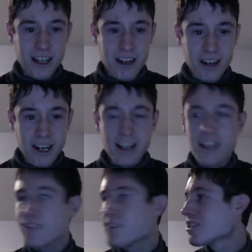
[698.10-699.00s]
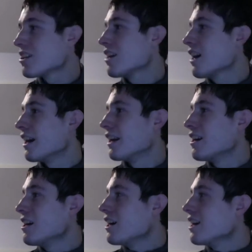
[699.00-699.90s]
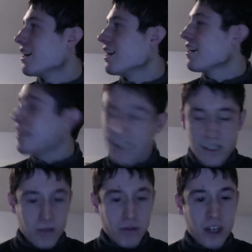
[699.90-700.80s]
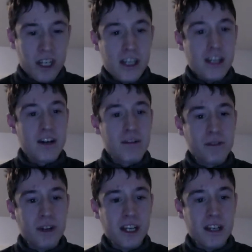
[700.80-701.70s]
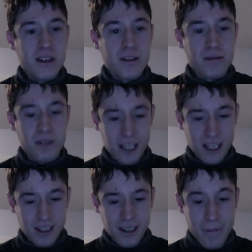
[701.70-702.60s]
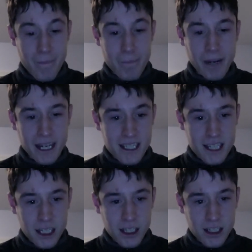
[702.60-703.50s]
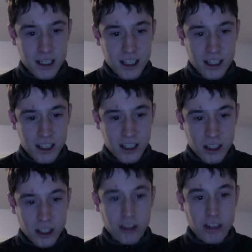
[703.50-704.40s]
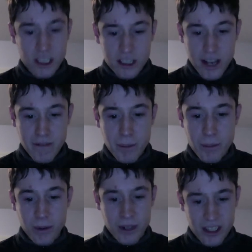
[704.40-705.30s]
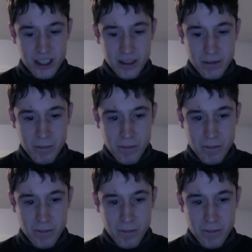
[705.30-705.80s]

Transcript: Now, I give this a 9. It is funny, funny, funny. But the critics have a point.